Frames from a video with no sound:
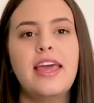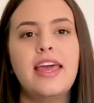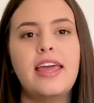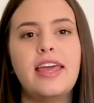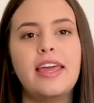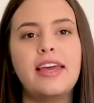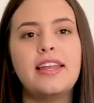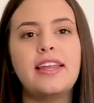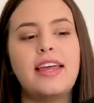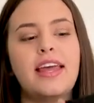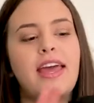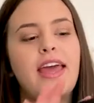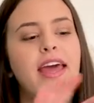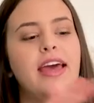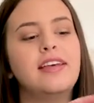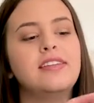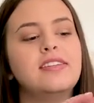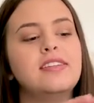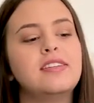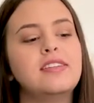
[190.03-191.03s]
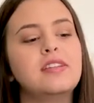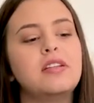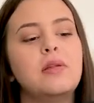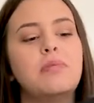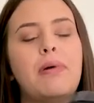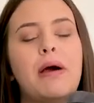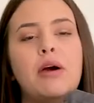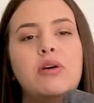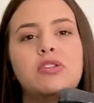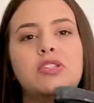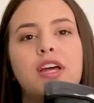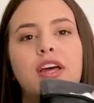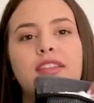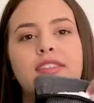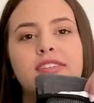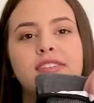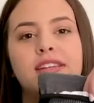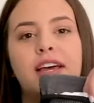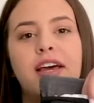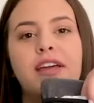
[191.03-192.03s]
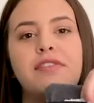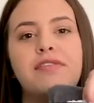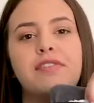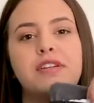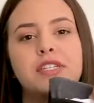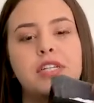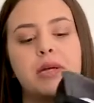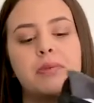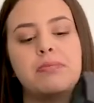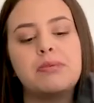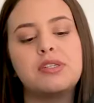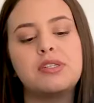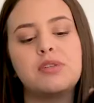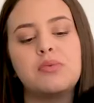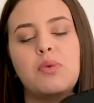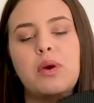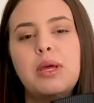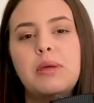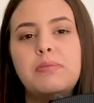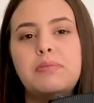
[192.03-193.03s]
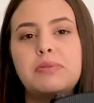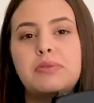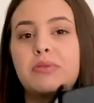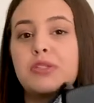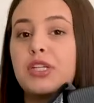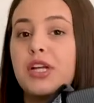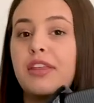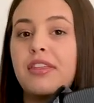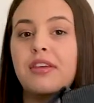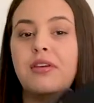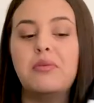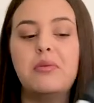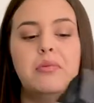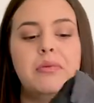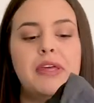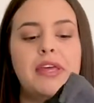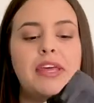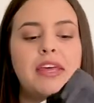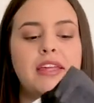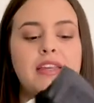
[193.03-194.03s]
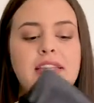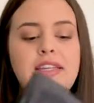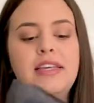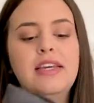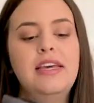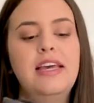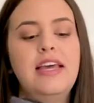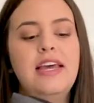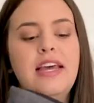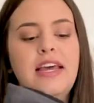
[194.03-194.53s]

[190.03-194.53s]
And it has this little pouch on the side for diapers and wipes, which I think will be handy.